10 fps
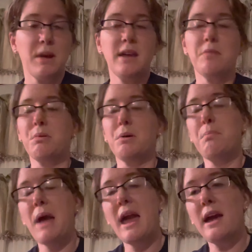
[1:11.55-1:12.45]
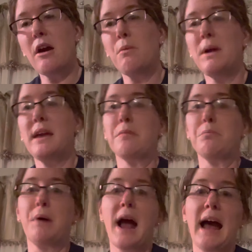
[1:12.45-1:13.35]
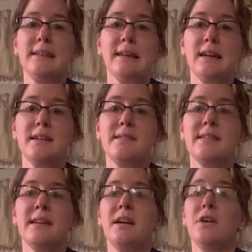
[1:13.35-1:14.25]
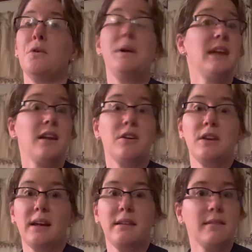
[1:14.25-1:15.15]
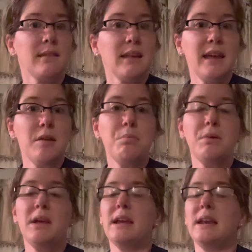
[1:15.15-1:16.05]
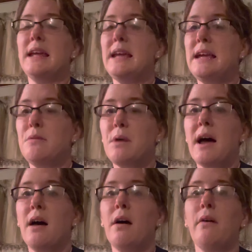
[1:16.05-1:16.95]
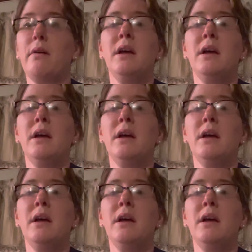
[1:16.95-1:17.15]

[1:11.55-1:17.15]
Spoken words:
We can prepare, we can practice, we can get a good night's sleep, we can eat well,